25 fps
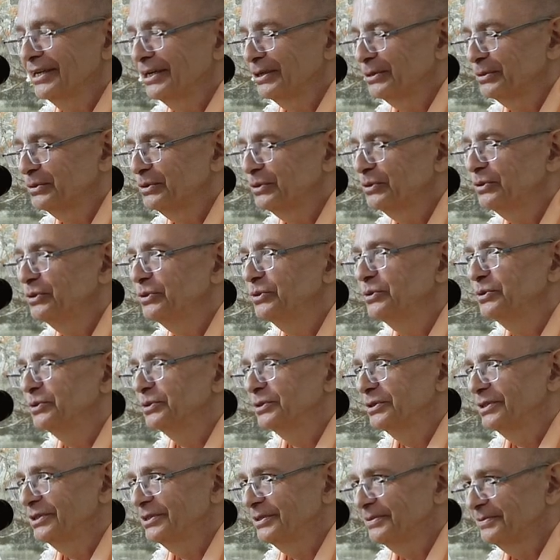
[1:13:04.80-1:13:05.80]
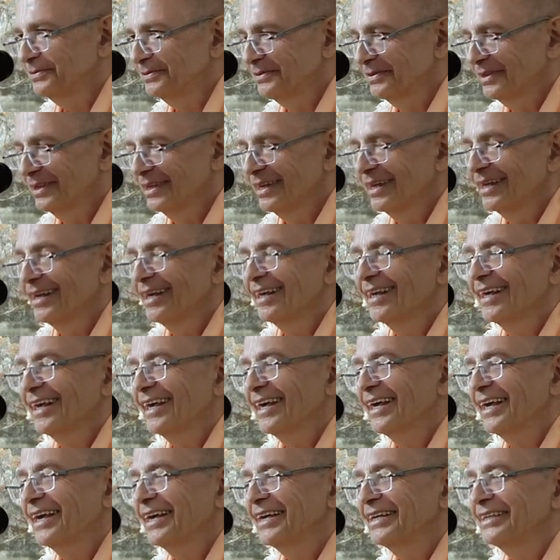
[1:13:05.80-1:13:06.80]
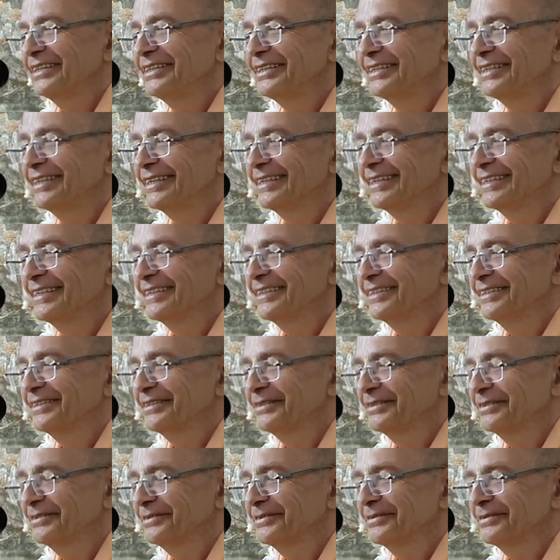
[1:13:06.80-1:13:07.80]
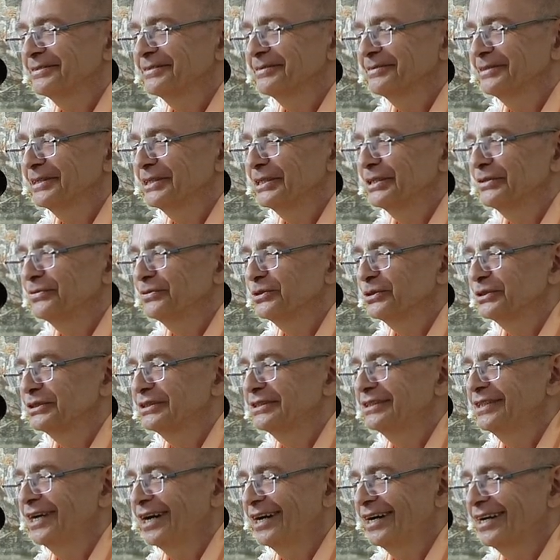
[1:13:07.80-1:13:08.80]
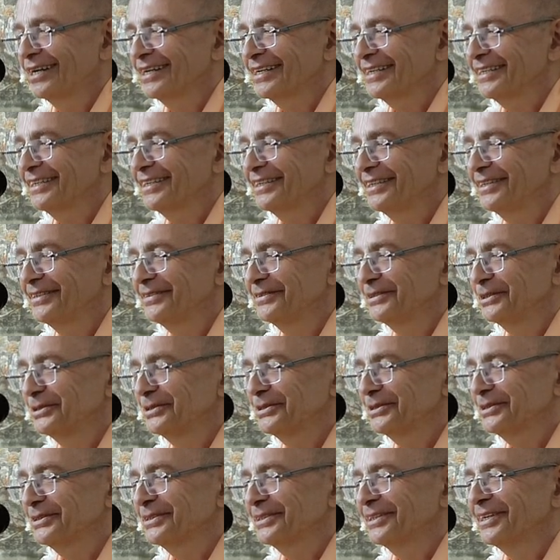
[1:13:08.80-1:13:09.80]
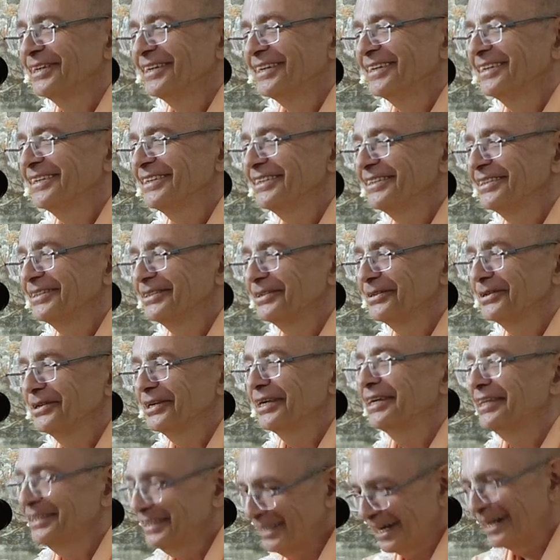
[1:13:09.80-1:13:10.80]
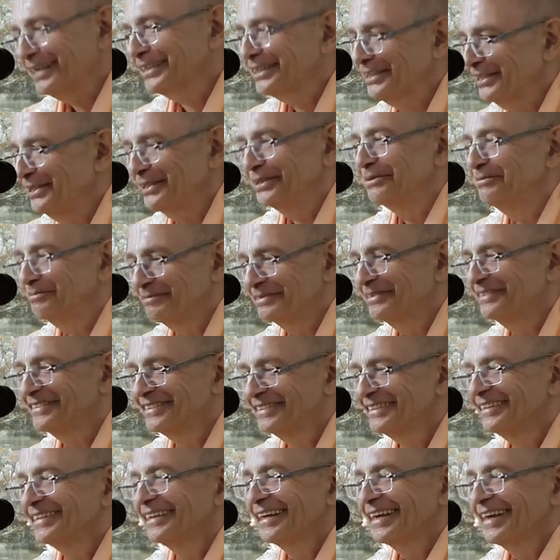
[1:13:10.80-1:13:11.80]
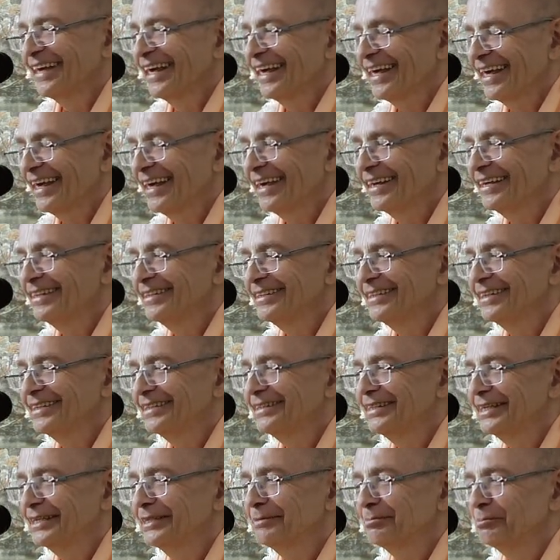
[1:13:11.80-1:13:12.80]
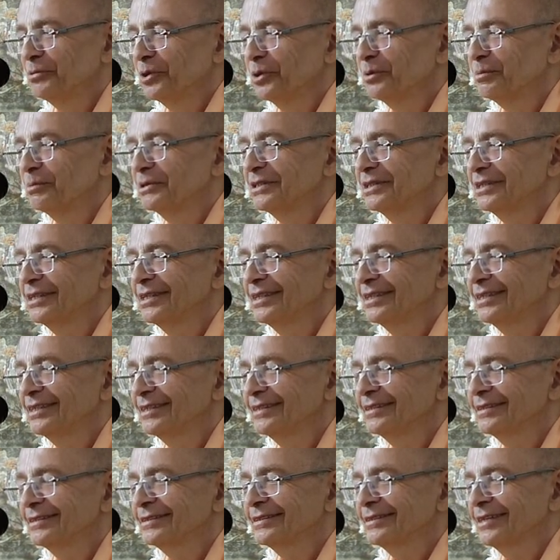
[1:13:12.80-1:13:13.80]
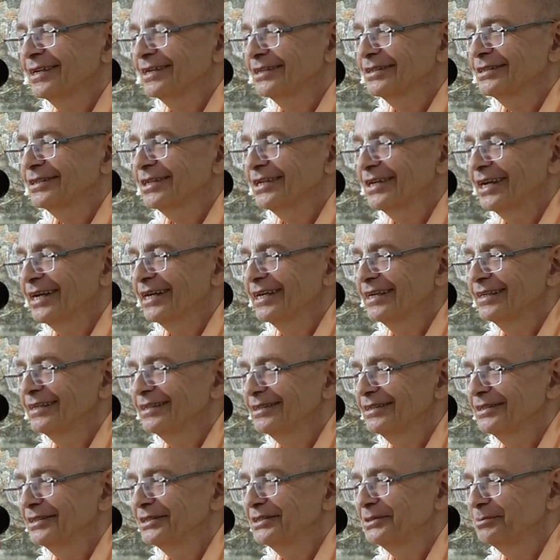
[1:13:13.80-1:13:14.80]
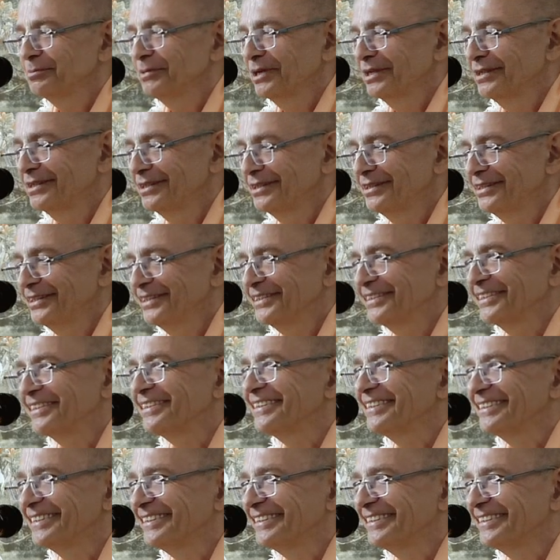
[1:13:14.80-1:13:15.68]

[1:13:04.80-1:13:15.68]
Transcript: how to do it, and uh, when it was dark, he was, you know, he attacked him, and at that moment he started crying in his mother tongue,